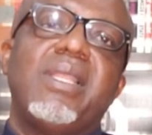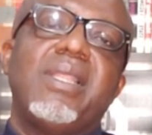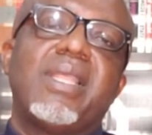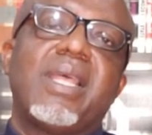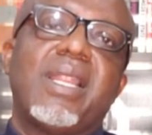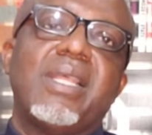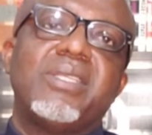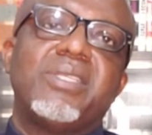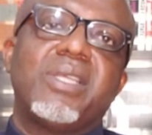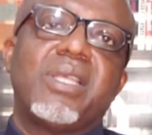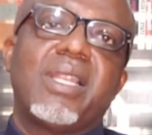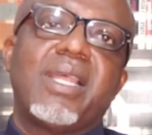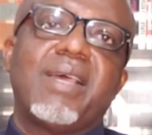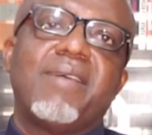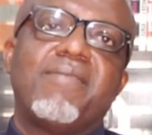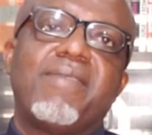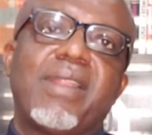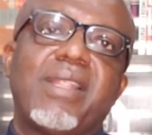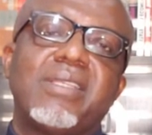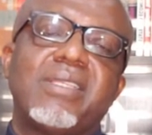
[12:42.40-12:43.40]

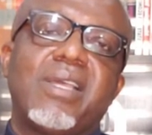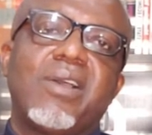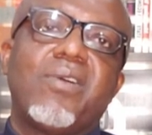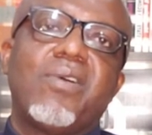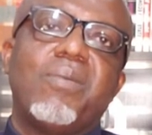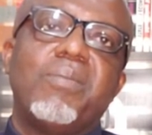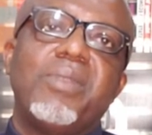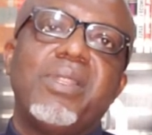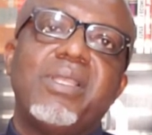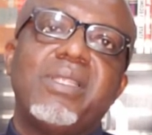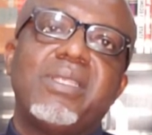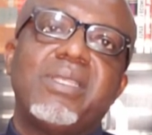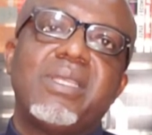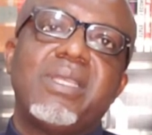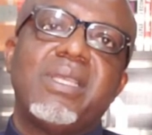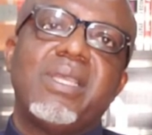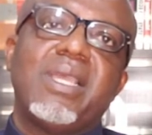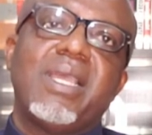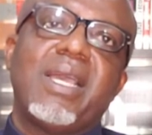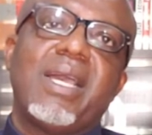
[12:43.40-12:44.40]
international financial
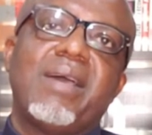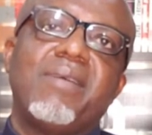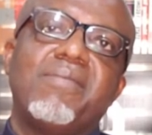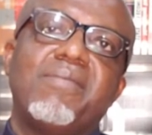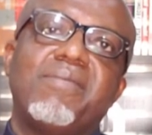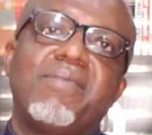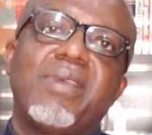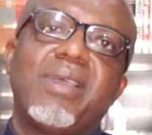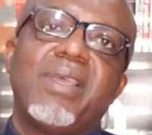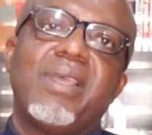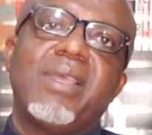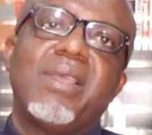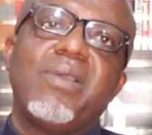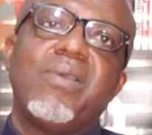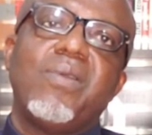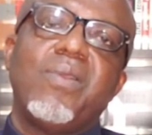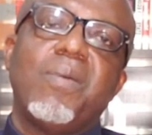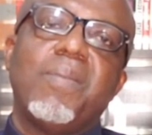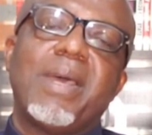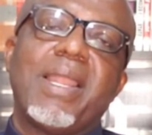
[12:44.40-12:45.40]
community have
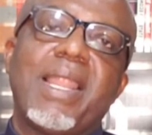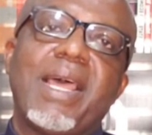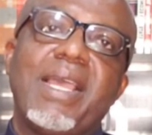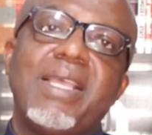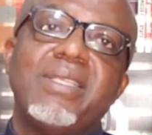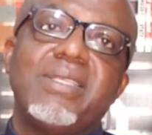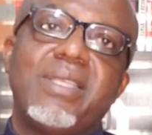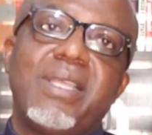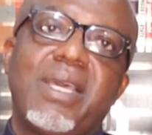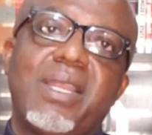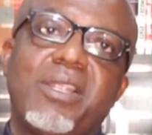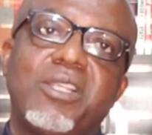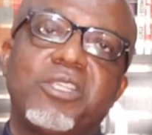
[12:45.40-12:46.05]
globalized their